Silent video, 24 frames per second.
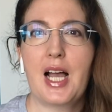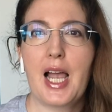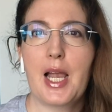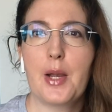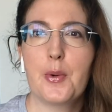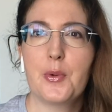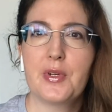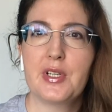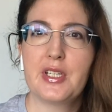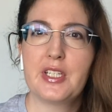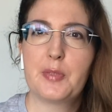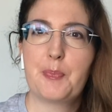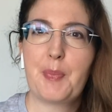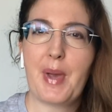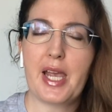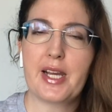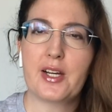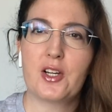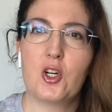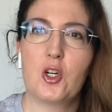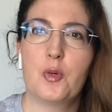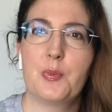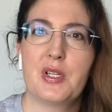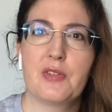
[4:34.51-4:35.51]
I was
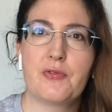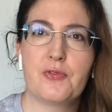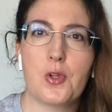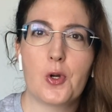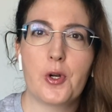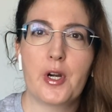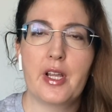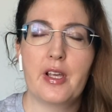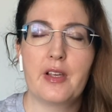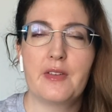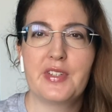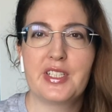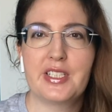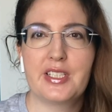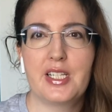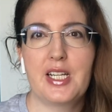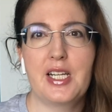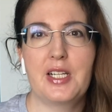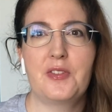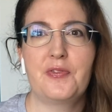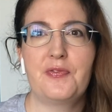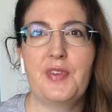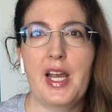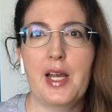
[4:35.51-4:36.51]
back home in Florida
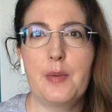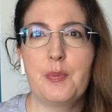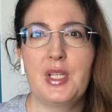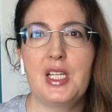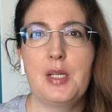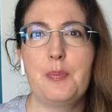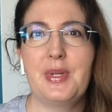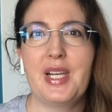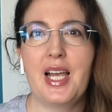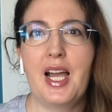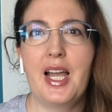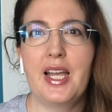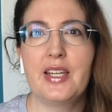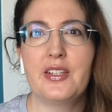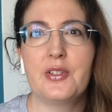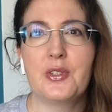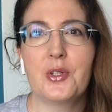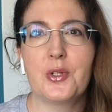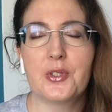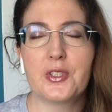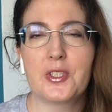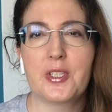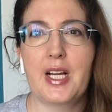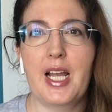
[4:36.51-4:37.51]
visiting family behind an
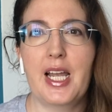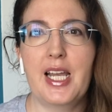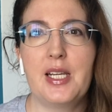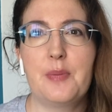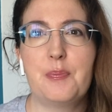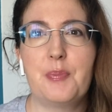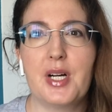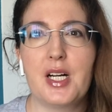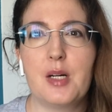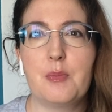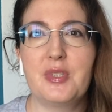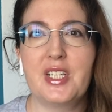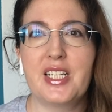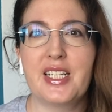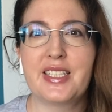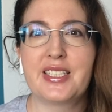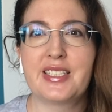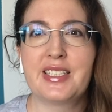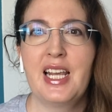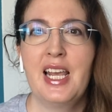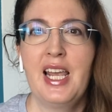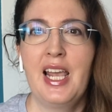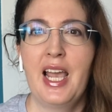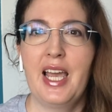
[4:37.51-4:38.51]
older guy in
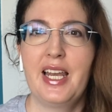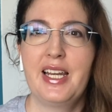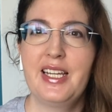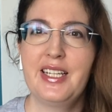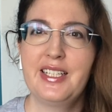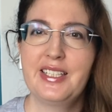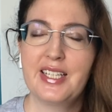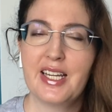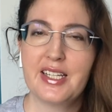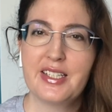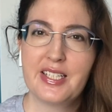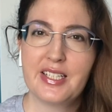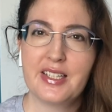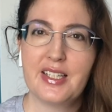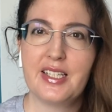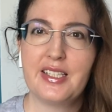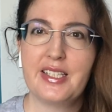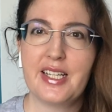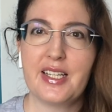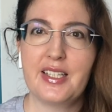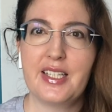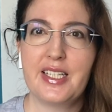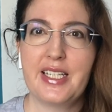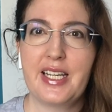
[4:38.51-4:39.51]
Publix, and he said to the
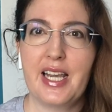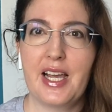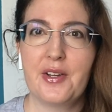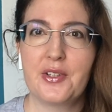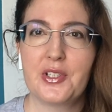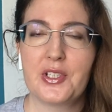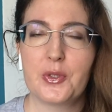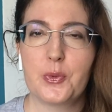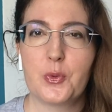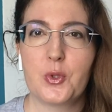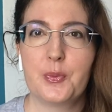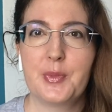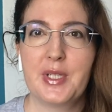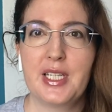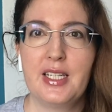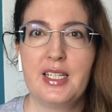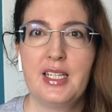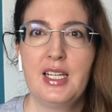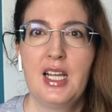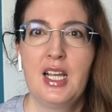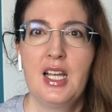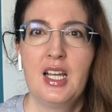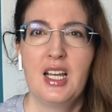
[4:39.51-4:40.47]
deli counter woman,